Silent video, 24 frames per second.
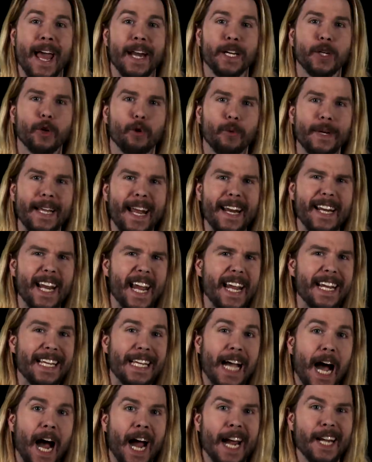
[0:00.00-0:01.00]
and create a
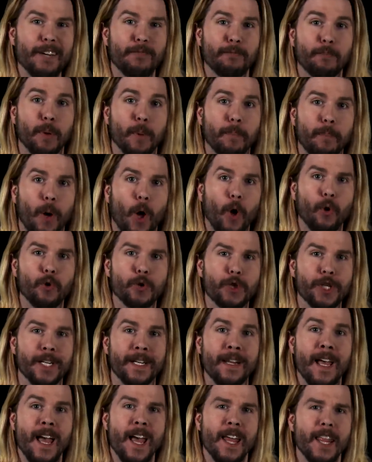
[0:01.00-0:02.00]
kind of
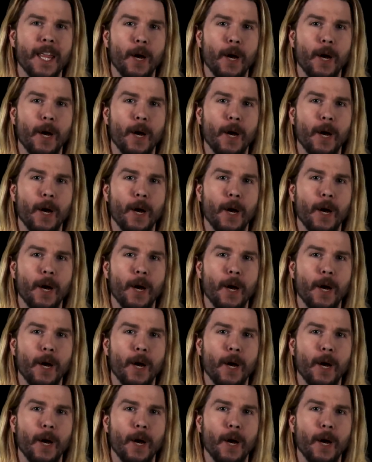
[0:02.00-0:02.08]
propulsion